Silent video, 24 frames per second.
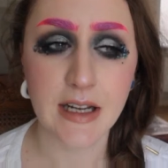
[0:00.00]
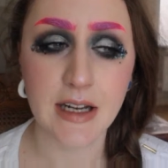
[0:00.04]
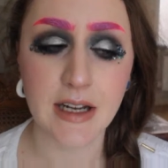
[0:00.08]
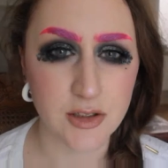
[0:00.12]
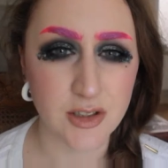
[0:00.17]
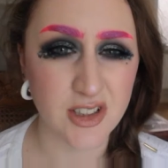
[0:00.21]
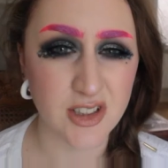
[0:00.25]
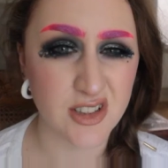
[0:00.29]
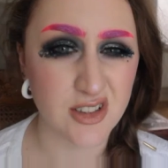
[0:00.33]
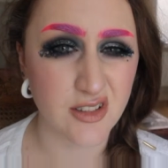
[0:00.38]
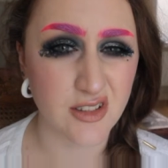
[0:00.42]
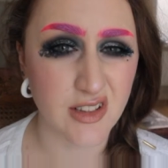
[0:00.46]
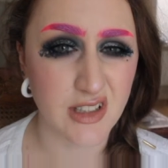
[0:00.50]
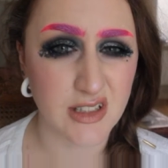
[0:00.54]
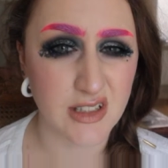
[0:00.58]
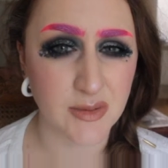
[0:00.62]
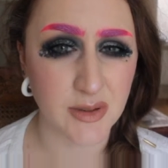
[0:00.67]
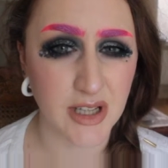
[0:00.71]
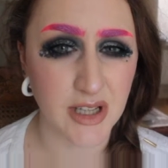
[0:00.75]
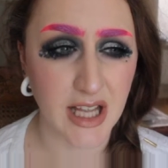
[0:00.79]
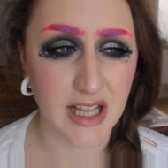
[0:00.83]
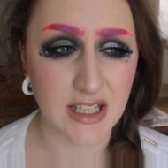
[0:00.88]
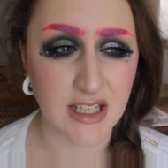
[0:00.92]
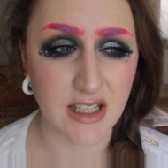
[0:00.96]
You can do this
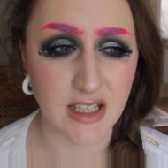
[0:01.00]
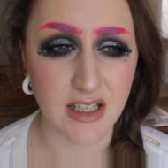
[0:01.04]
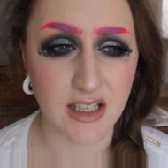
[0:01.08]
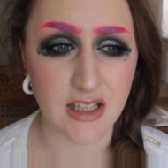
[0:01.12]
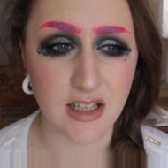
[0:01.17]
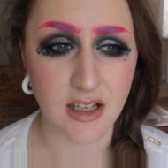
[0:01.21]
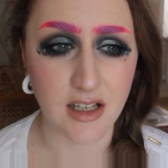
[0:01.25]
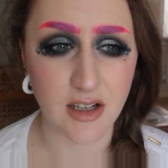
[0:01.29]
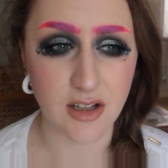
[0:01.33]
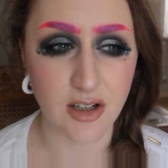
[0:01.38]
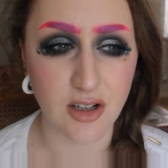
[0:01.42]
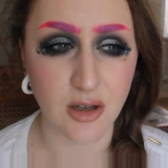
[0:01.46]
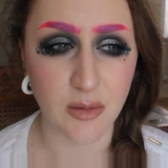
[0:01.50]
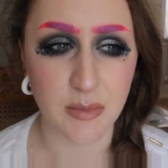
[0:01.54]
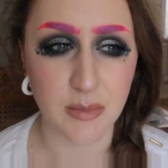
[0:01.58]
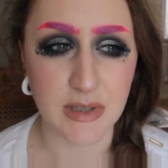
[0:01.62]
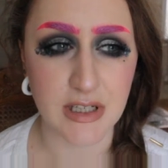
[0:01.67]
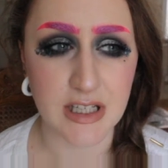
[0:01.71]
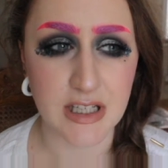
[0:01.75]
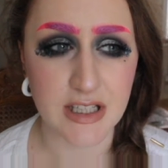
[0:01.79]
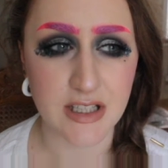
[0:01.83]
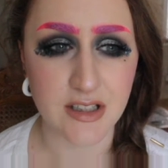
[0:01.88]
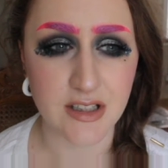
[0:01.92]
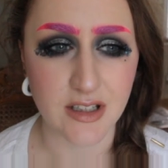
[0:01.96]
with any colour
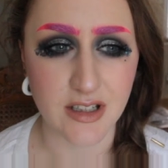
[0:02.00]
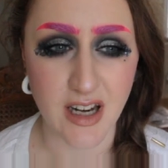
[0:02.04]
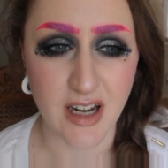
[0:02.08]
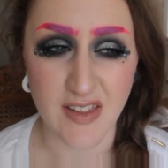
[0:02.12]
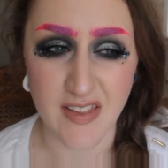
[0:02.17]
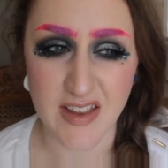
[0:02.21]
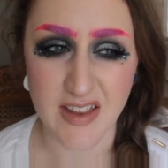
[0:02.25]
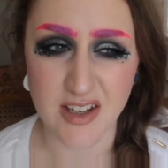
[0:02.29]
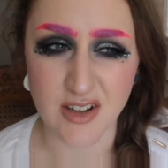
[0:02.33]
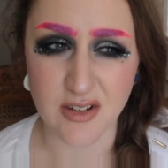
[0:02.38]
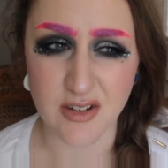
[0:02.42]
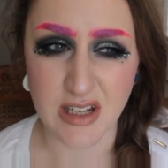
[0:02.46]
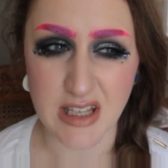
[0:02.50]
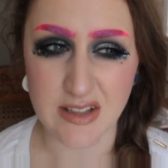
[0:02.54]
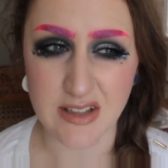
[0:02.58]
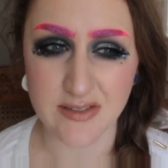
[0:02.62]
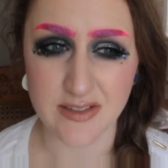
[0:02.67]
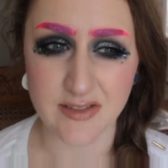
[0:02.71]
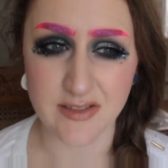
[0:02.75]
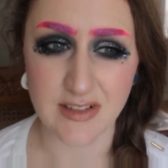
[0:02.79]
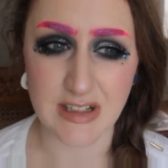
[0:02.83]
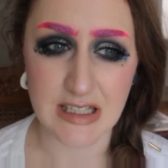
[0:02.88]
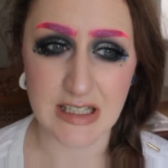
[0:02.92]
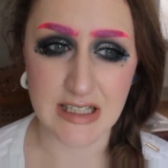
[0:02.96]
combination, and they don't
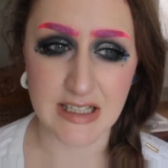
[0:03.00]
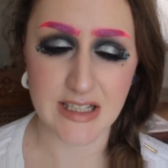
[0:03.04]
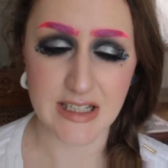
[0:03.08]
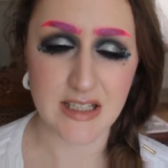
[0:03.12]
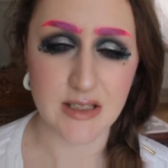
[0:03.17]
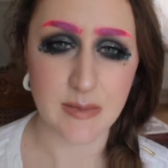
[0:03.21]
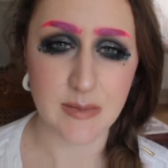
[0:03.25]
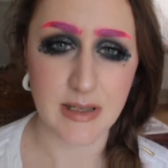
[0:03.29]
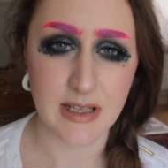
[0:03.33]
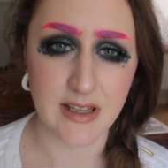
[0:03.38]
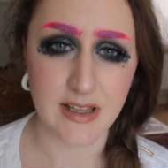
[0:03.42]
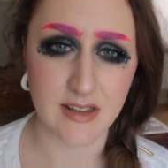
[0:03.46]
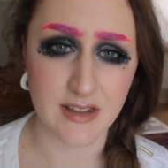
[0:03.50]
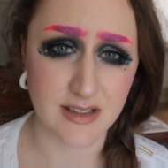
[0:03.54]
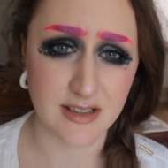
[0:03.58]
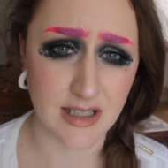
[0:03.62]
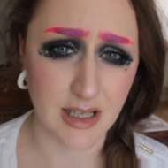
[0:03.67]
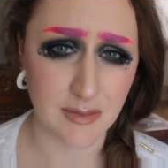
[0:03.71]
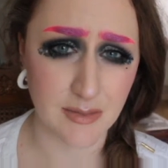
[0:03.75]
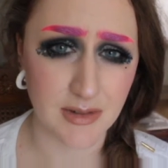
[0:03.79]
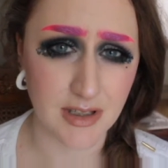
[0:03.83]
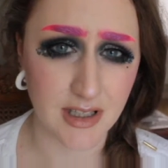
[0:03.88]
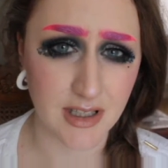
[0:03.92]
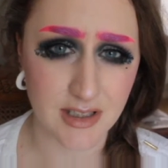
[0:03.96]
even really need to be the
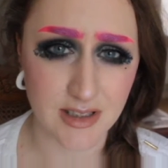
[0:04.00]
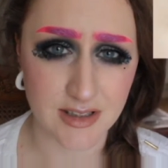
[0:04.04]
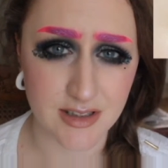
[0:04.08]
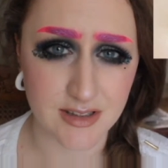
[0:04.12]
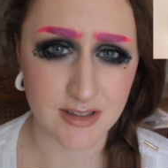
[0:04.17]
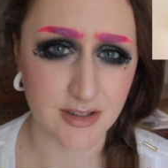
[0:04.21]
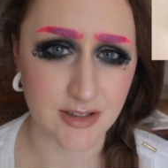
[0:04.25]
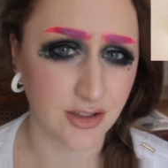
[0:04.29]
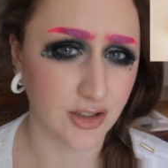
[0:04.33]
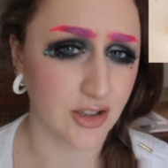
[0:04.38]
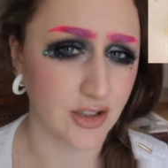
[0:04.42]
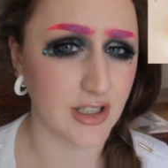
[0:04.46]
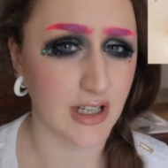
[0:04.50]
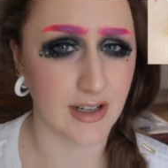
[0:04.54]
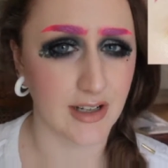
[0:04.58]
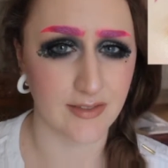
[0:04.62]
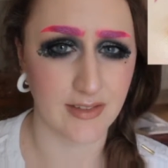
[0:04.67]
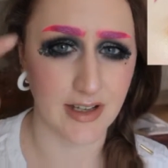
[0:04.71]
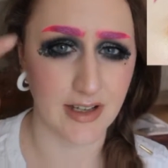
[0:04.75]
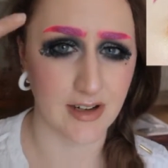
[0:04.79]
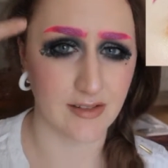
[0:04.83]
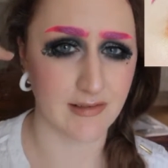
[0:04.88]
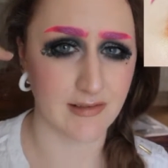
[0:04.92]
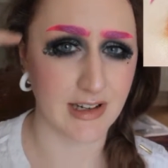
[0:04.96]
same colours. You could have
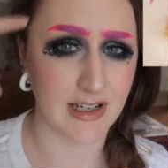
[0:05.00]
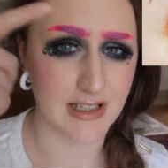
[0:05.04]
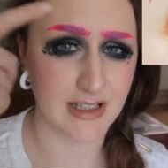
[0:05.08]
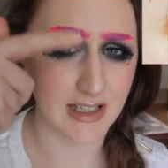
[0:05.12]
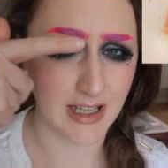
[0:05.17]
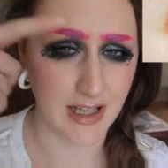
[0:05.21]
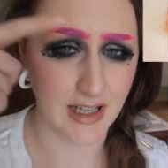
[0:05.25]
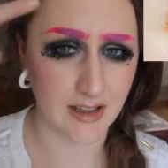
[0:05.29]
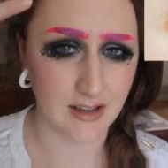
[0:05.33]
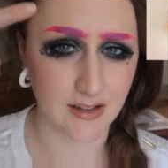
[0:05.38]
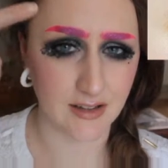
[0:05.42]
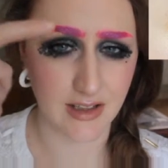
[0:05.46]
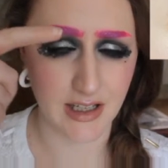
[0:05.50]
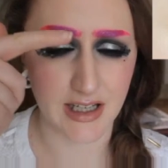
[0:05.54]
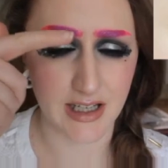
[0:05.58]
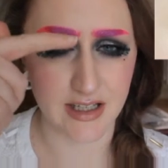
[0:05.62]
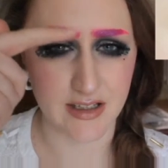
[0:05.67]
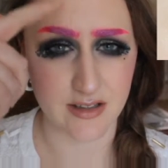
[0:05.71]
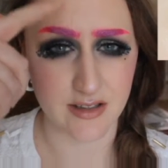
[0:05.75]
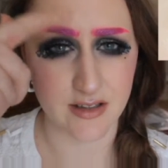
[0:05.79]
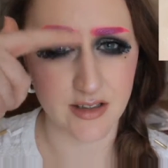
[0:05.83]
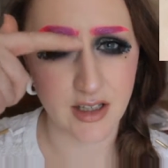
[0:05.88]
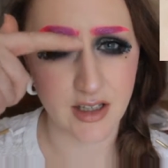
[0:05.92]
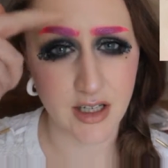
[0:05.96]
like a red tail
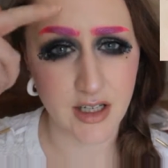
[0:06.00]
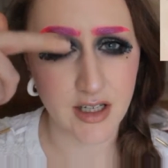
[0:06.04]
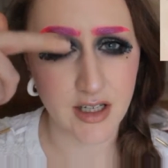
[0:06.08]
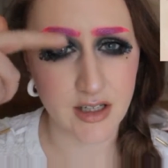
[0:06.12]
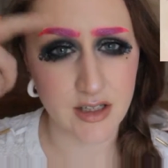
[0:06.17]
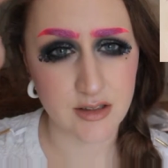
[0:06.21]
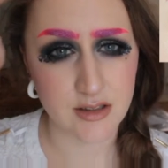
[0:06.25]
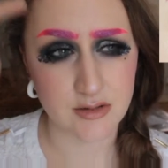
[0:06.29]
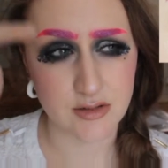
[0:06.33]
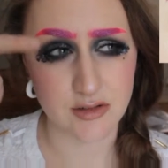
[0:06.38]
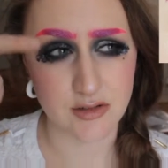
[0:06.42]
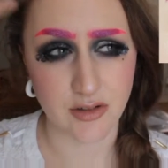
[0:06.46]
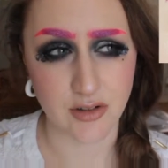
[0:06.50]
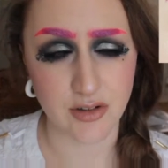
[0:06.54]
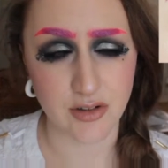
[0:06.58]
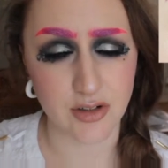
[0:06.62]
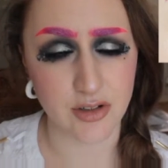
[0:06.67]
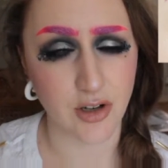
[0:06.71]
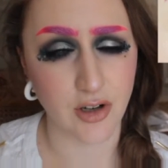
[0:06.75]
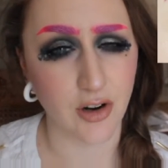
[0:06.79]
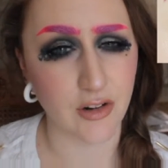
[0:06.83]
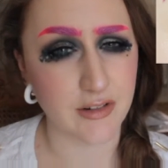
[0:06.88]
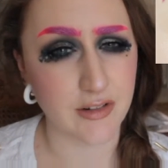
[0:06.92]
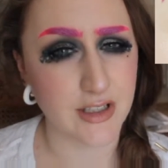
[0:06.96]
and stroke
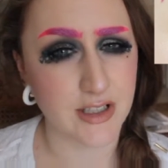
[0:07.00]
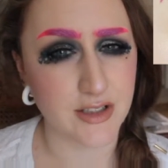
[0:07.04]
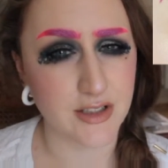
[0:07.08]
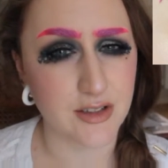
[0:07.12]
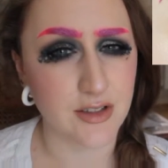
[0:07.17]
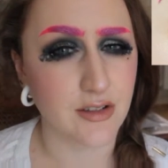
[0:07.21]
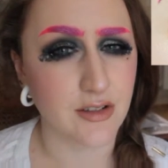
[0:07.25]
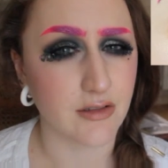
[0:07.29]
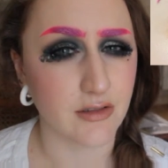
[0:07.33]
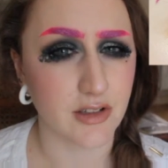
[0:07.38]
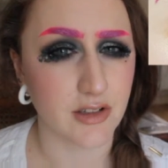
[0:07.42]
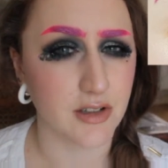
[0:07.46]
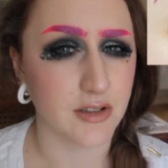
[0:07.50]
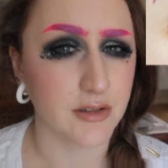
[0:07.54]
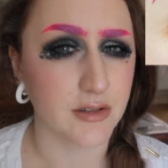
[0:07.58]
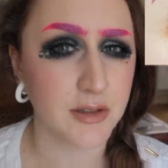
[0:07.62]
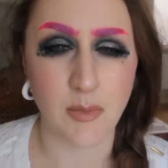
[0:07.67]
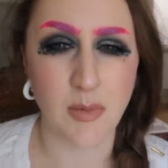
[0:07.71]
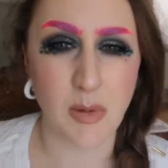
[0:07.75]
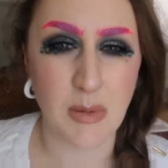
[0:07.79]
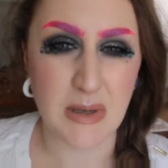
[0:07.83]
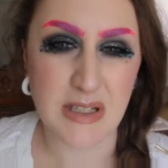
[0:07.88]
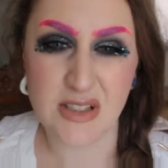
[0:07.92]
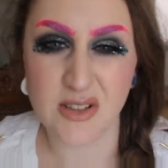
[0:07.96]
an orange through. I
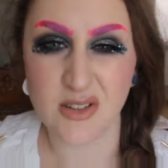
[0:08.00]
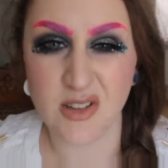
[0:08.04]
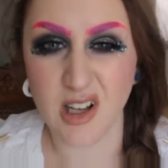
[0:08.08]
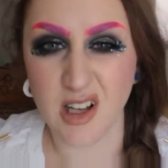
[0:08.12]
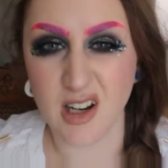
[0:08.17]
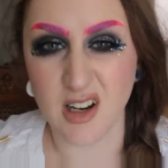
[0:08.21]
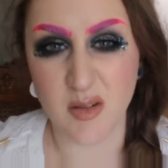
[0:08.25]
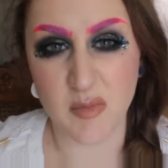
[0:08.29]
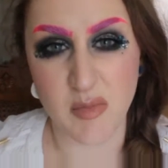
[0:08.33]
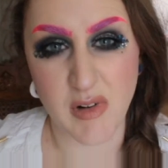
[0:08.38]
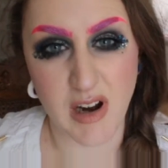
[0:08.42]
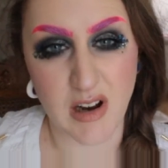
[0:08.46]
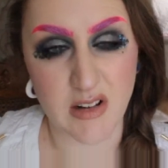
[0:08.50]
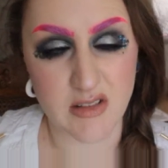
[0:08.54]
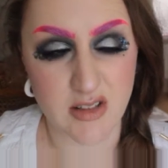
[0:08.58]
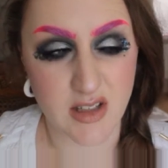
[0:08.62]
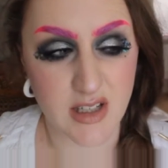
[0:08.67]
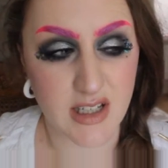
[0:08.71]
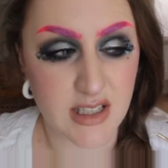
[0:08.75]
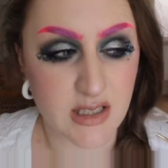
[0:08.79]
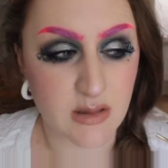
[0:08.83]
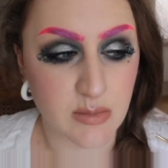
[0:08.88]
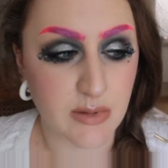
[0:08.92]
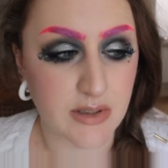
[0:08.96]
probably do coloured brows at
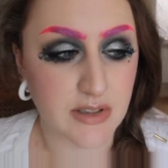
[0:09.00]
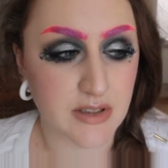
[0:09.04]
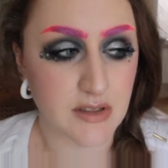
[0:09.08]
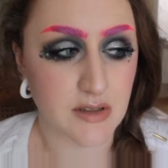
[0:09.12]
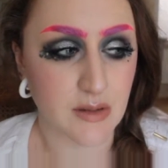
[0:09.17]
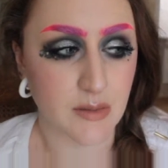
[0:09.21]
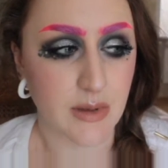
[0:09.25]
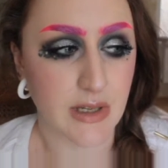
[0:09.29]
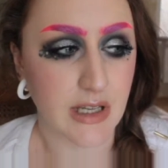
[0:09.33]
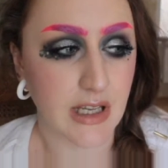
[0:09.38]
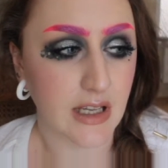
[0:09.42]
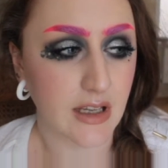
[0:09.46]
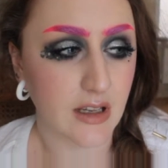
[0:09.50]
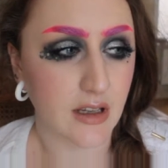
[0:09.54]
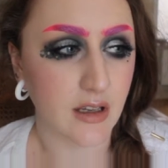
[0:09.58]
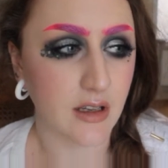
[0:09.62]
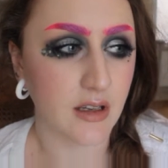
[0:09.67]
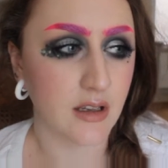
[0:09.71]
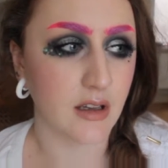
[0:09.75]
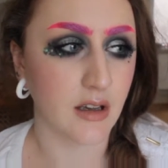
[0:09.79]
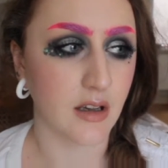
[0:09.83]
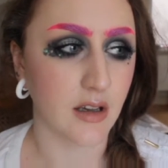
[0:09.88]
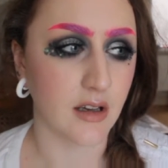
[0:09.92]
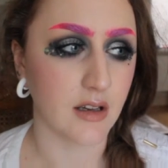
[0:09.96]
least once a week.
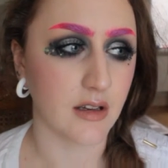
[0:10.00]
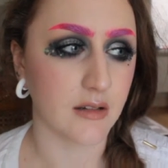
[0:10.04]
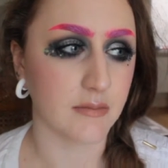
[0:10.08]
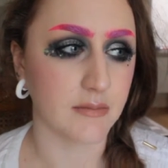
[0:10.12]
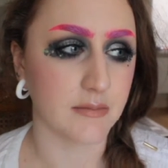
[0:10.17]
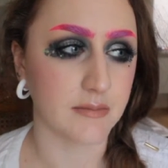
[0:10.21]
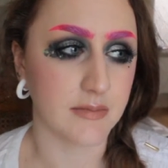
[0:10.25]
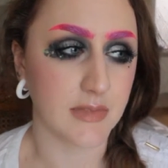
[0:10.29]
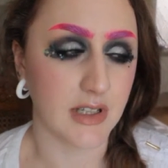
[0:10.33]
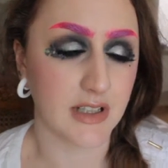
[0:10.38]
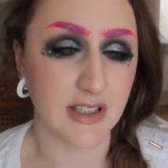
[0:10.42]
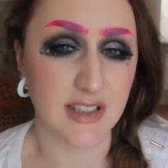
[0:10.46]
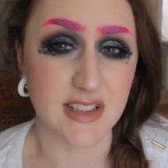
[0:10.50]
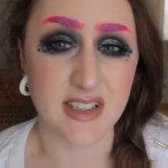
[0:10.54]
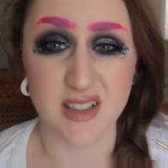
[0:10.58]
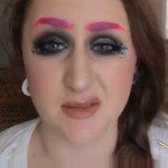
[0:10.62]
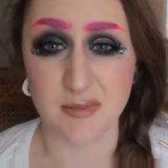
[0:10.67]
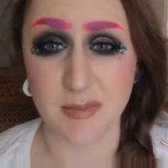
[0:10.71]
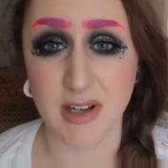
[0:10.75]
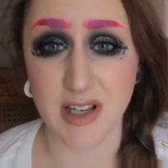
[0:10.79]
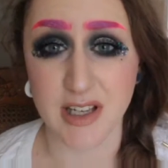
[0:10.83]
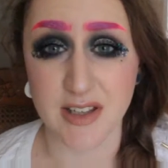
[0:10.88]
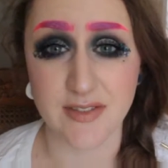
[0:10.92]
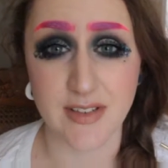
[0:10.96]
Um, and this is
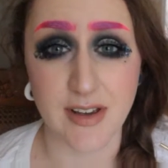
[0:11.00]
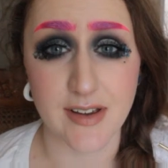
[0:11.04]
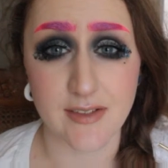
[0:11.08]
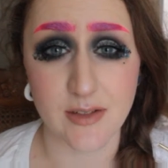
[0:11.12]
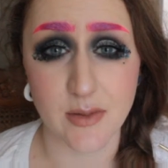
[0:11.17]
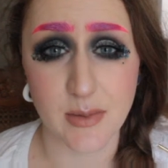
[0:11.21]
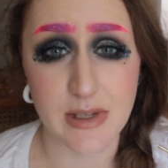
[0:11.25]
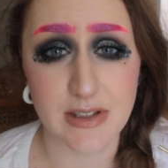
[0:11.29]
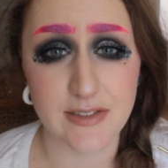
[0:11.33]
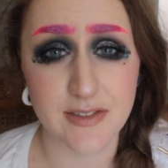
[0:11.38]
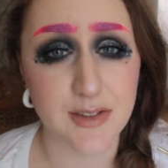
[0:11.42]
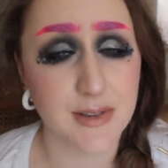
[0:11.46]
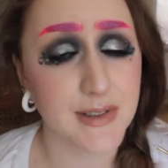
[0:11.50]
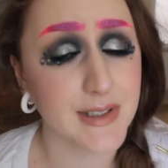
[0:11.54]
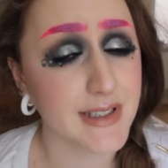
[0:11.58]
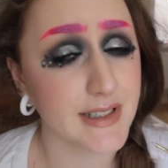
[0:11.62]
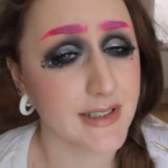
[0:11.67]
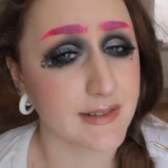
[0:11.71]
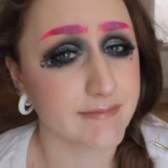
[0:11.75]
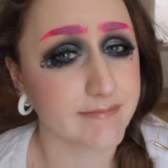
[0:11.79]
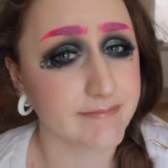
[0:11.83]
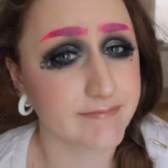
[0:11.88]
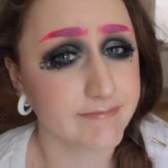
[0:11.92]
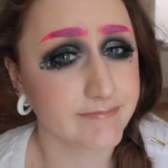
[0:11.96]
my favourite way of doing
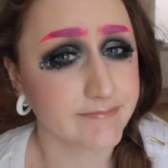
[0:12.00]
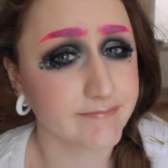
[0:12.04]
them.